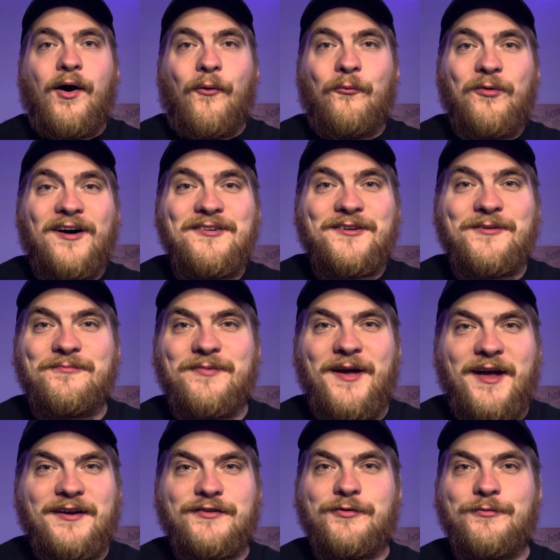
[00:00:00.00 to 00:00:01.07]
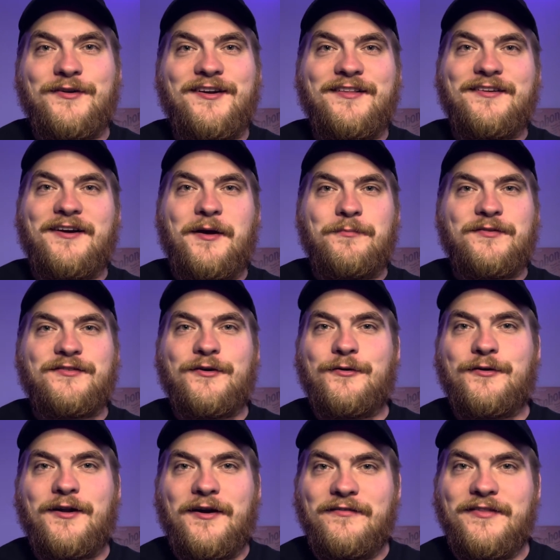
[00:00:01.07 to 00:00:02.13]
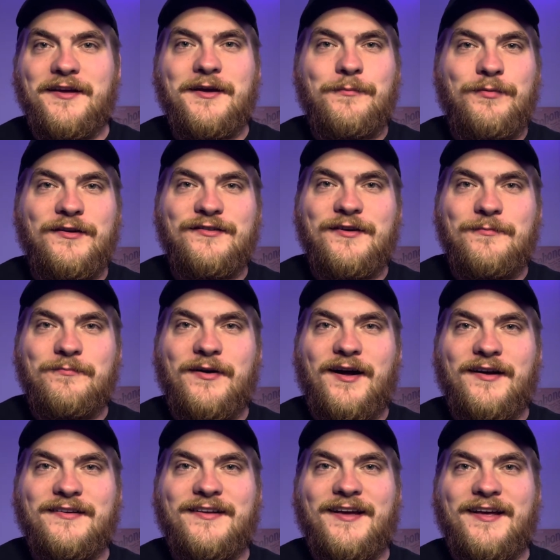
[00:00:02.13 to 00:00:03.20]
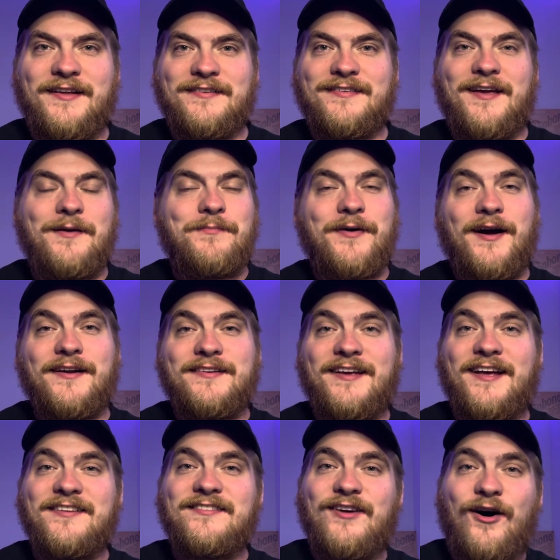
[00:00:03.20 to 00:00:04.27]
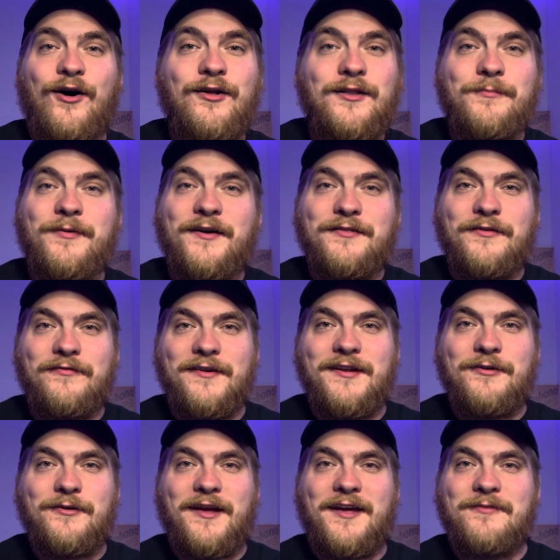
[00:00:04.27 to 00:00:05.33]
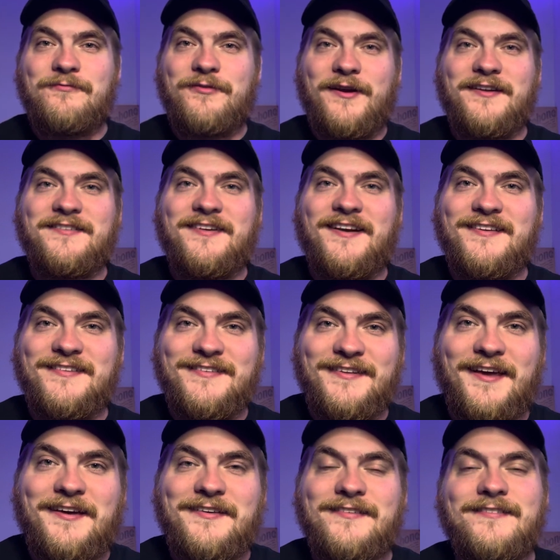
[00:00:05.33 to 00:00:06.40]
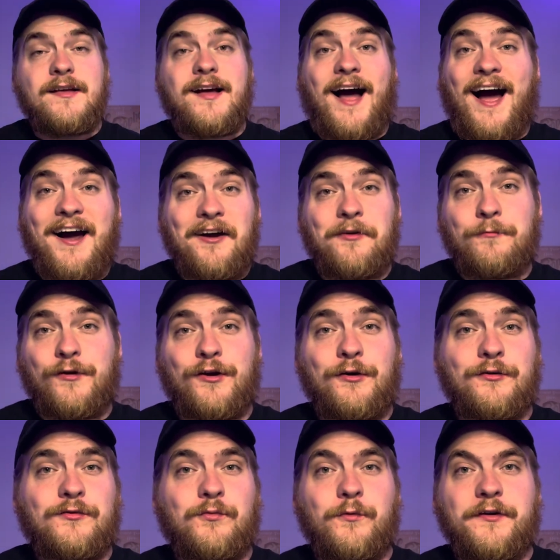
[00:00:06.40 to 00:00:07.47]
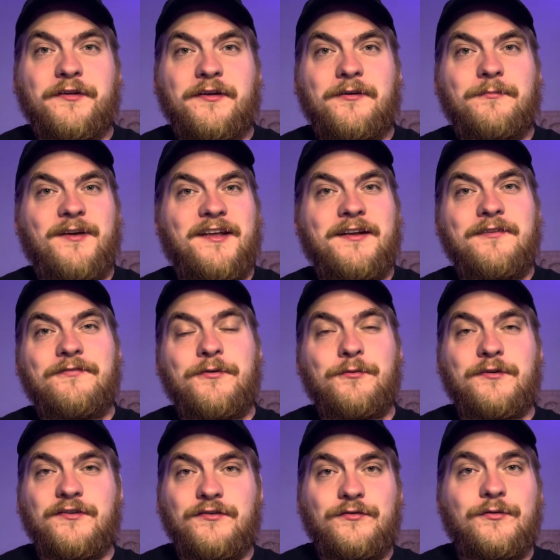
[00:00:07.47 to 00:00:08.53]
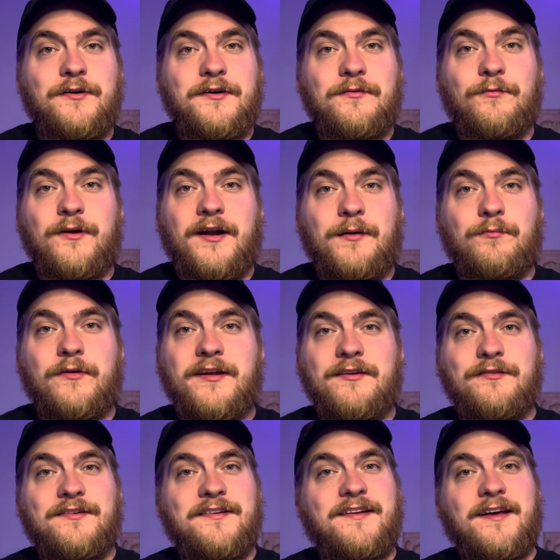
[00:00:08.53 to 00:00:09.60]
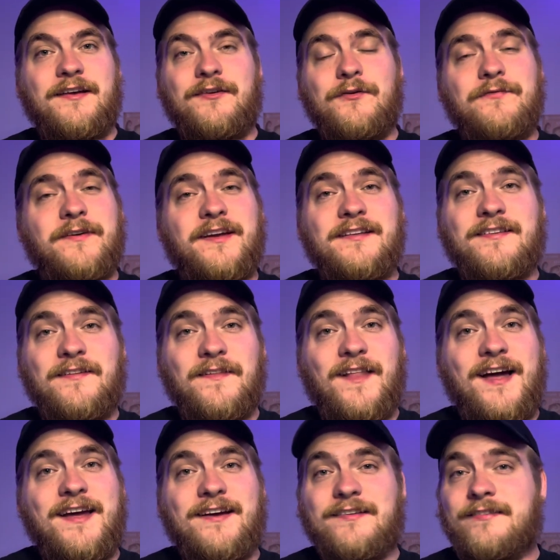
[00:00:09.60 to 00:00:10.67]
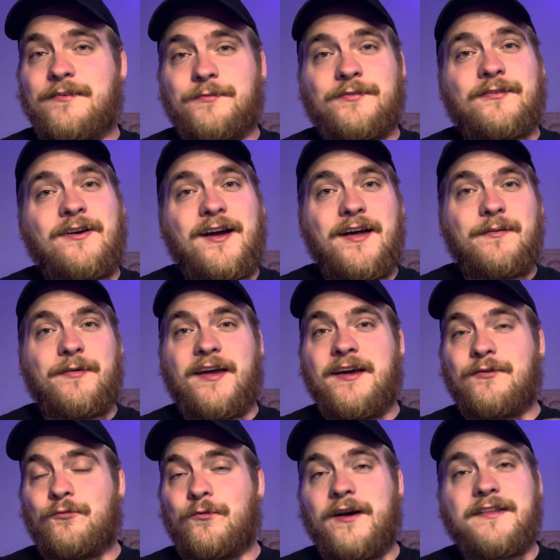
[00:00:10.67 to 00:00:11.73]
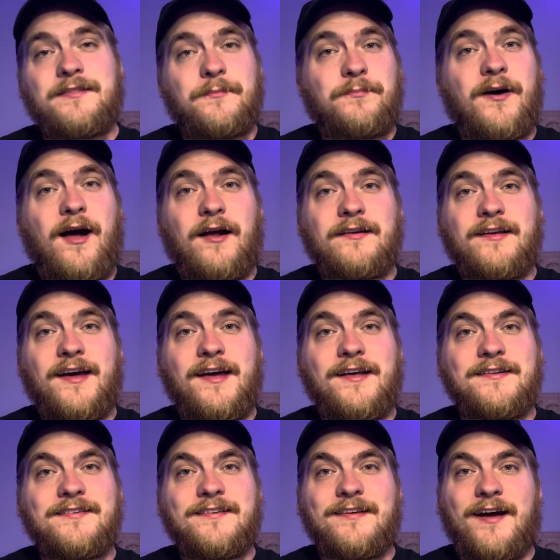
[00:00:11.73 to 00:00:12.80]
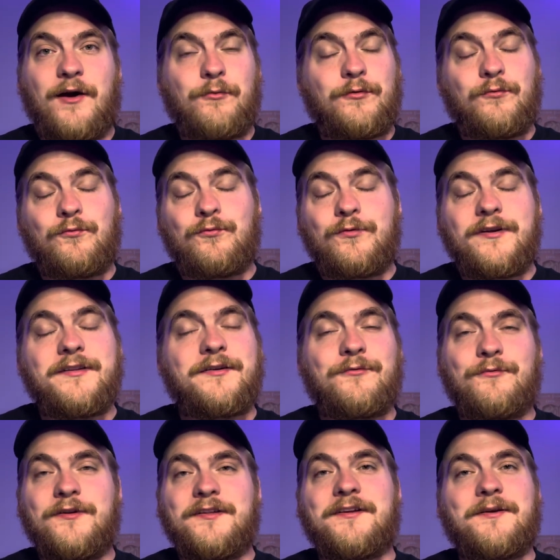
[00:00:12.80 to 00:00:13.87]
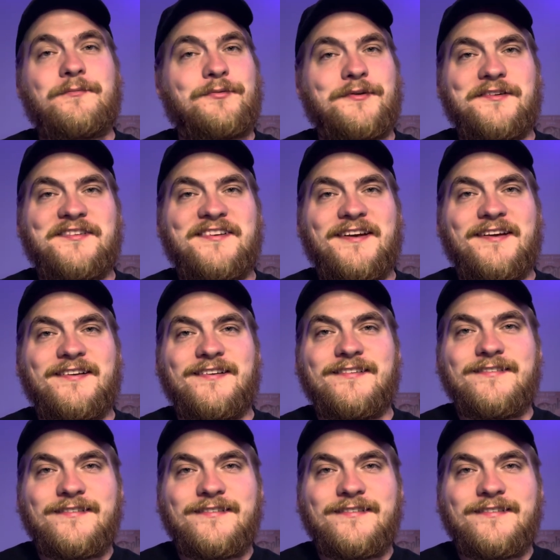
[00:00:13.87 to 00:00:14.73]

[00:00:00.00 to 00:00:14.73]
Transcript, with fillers: Welcome back to another episode of the Hippy Jump Podcast, a podcast all about the video game franchise Skate. I'm your host, William, and if you enjoyed what I bring you today, don't forget to like, subscribe, and rate the podcast. I would really, really appreciate it.